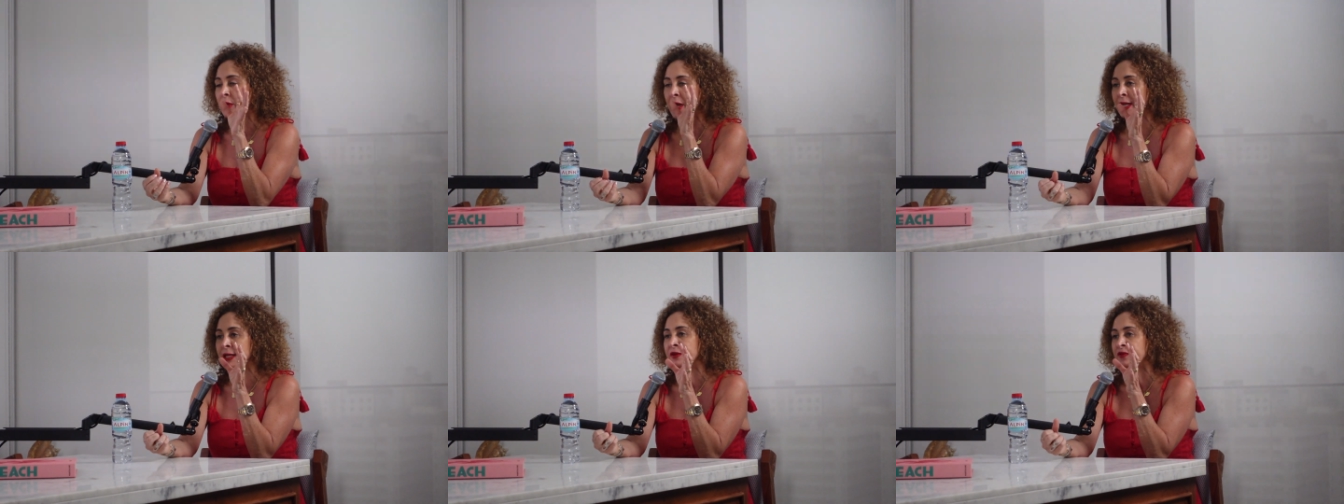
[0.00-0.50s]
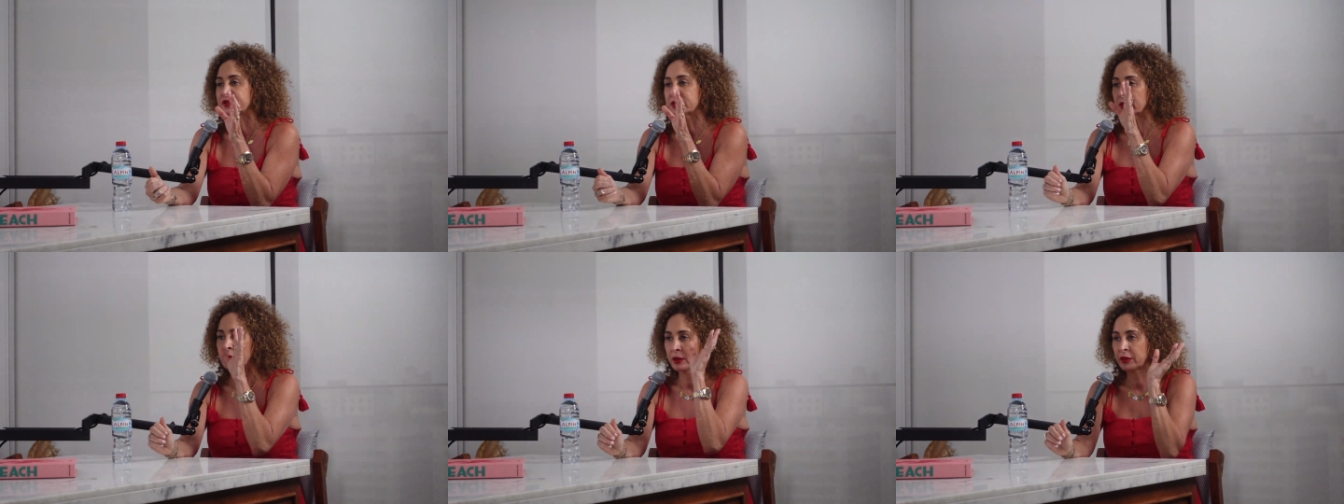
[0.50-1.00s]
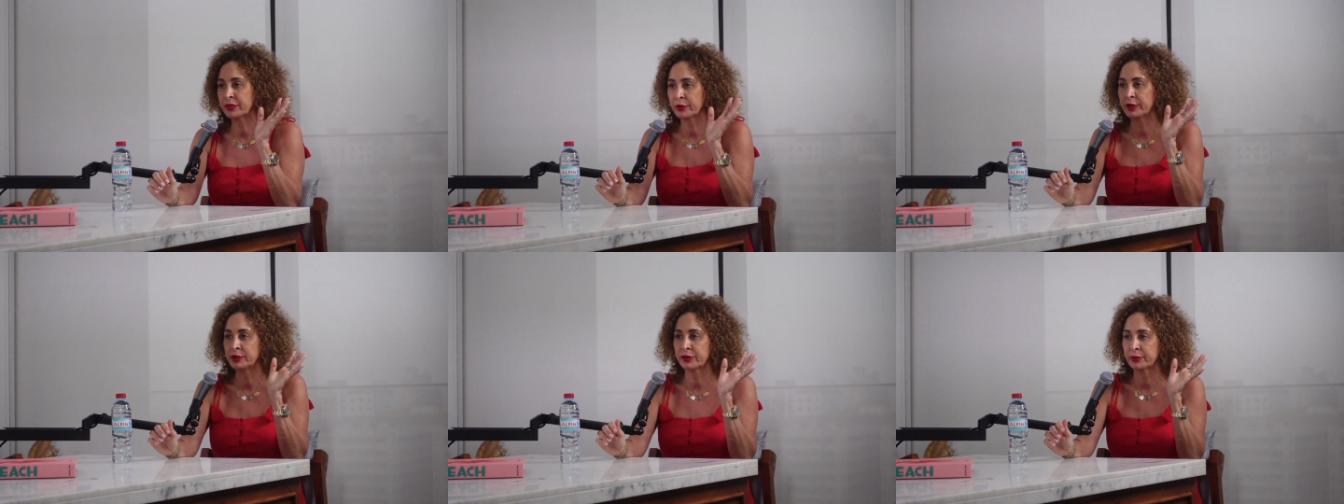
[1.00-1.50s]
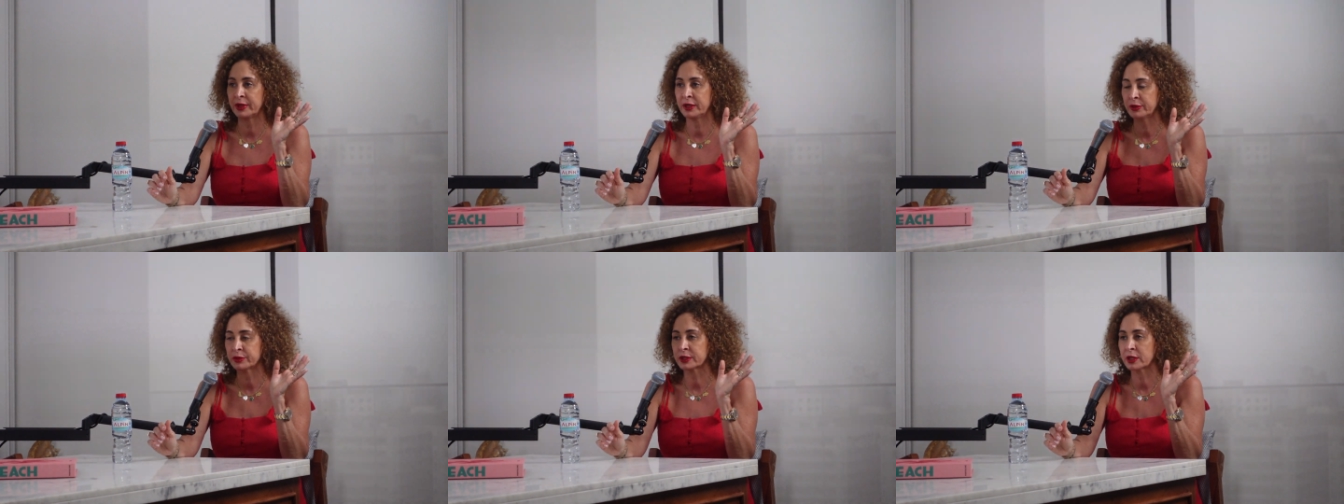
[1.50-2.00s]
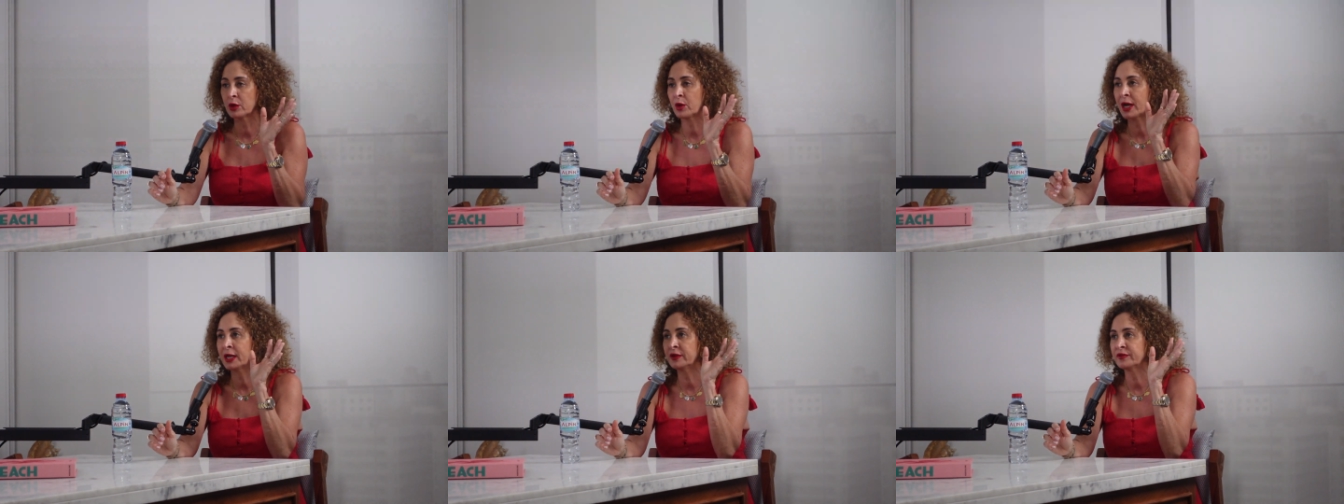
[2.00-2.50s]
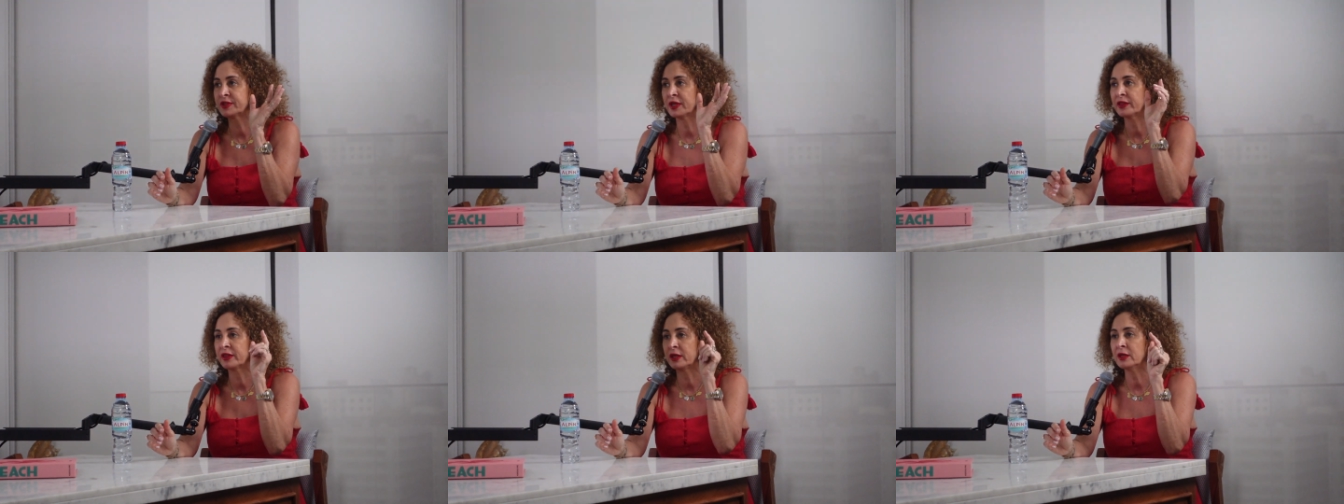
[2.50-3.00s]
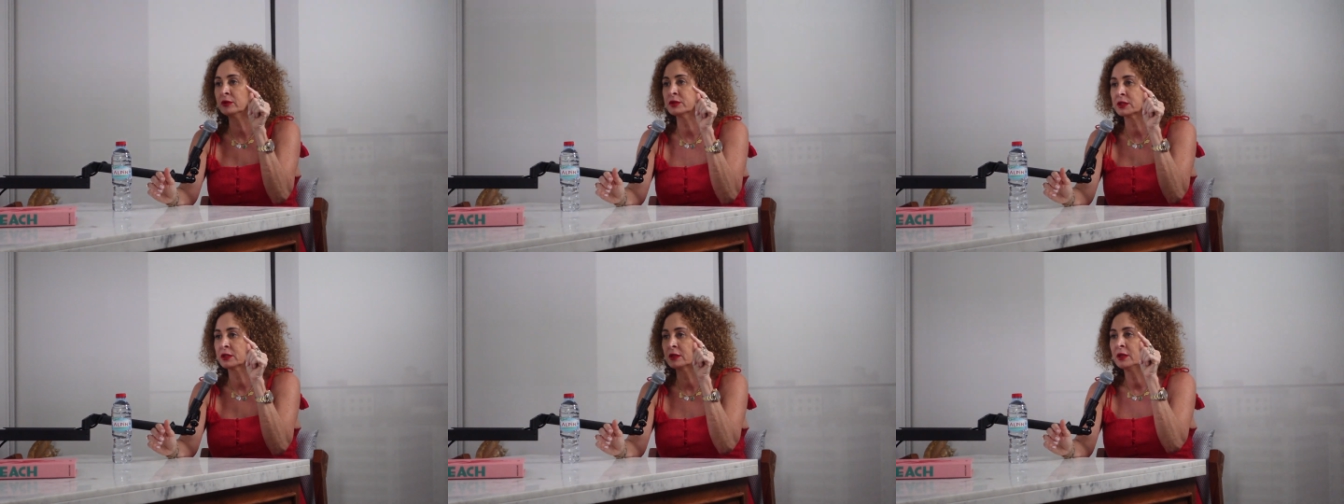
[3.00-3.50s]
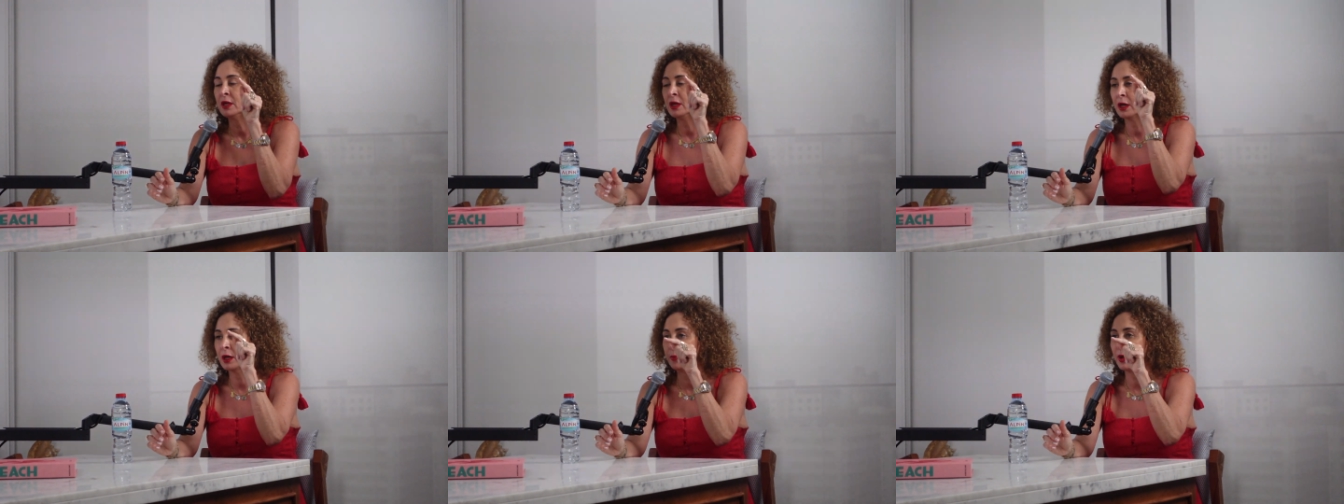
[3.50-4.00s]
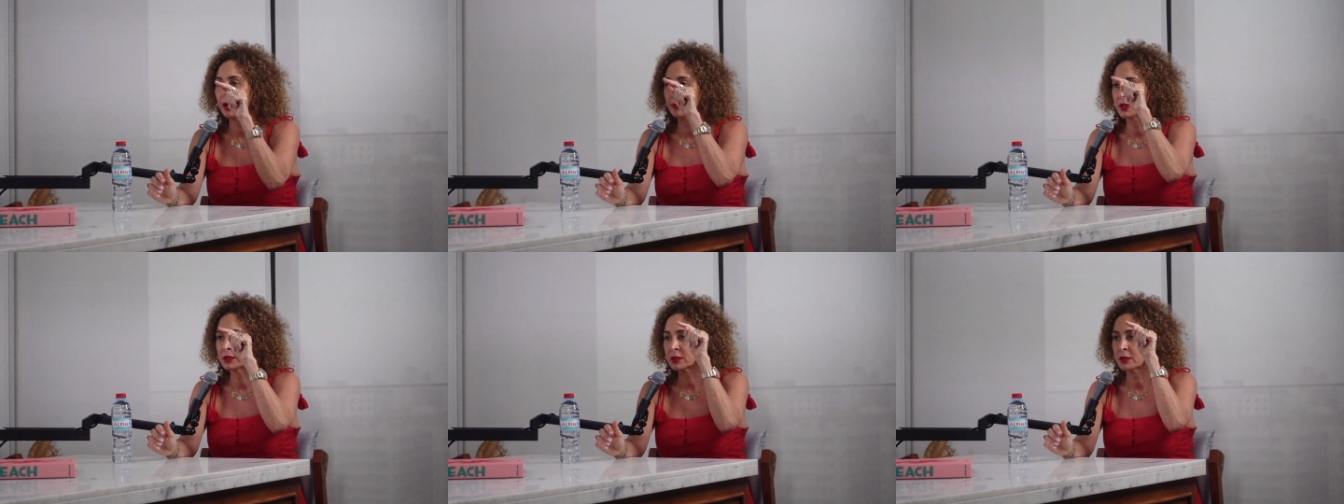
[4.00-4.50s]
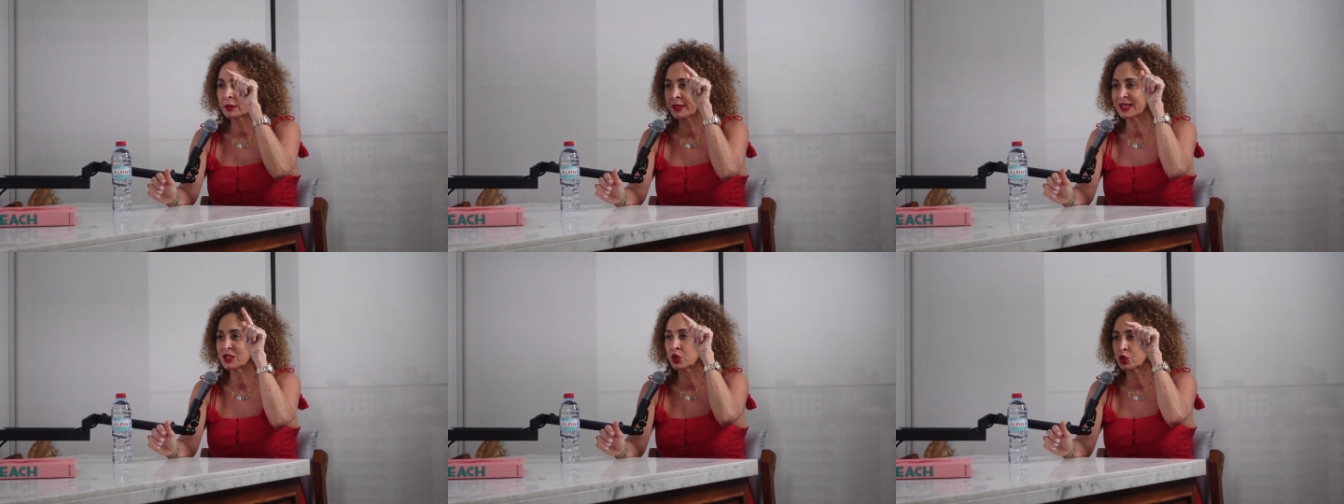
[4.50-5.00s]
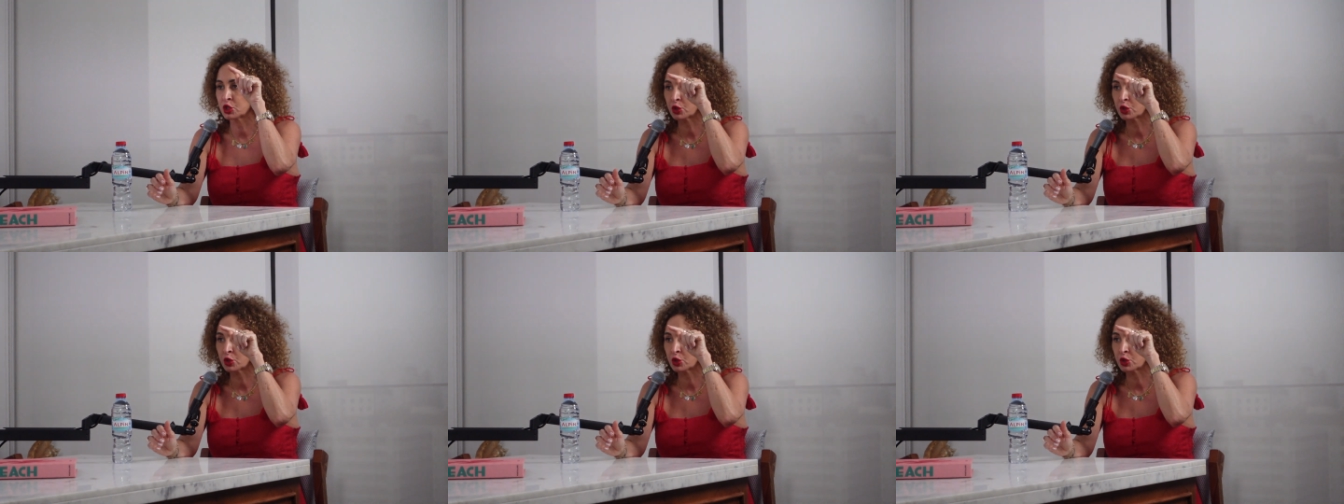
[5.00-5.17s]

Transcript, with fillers: i lived 33 years ago i lived at the hilton apartments next to the